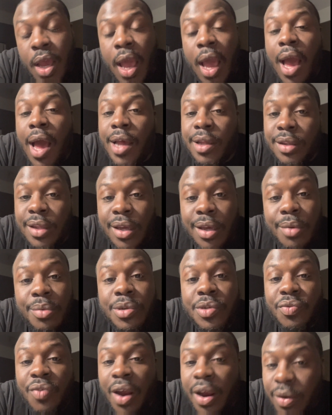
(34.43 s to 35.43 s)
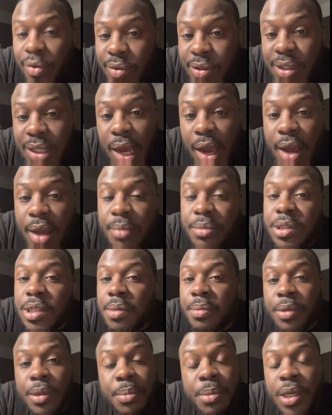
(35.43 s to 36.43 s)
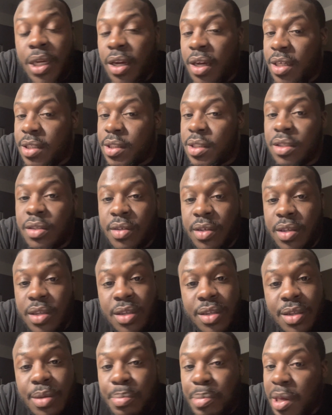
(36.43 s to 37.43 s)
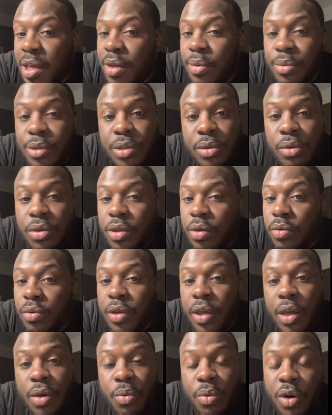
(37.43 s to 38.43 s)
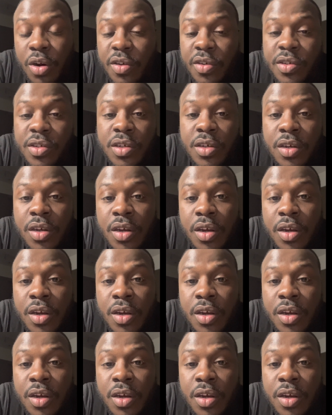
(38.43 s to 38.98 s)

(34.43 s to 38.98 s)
I think it was right on time, simply because the beating was only going to get worse